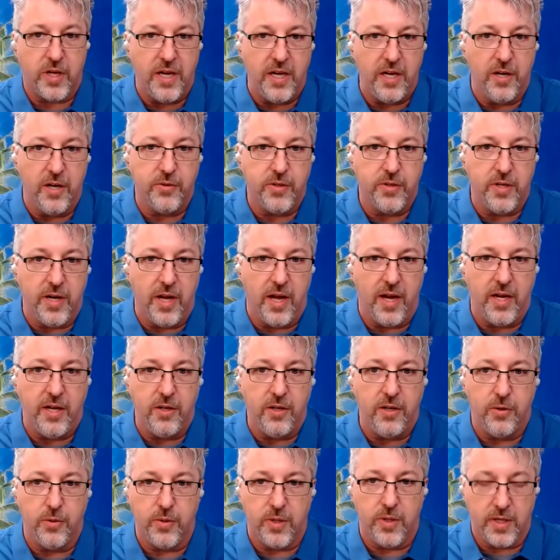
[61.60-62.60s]
keynote tonight,
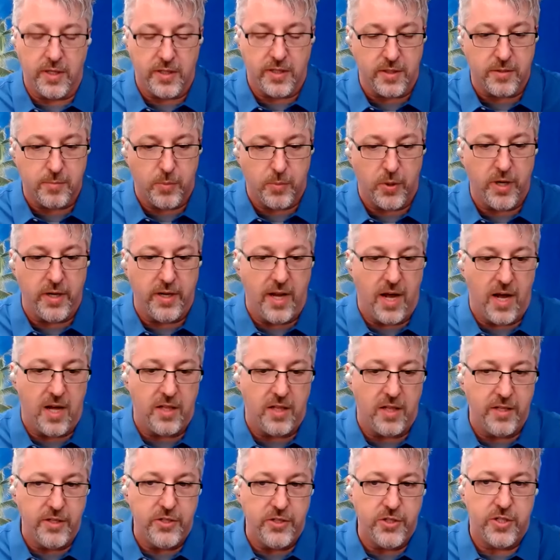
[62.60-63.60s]
who get to spread
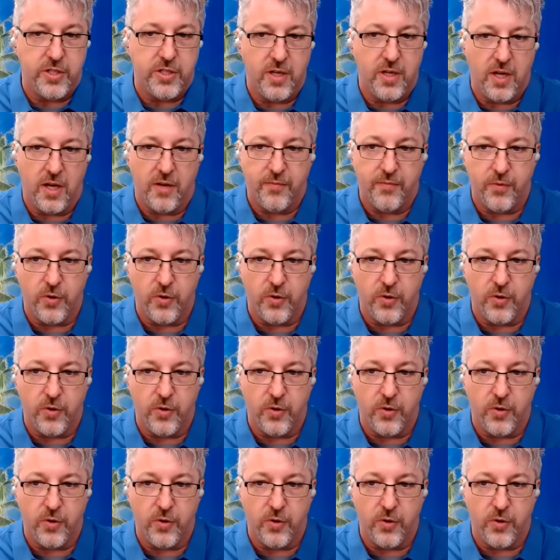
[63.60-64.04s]
knowledge uh,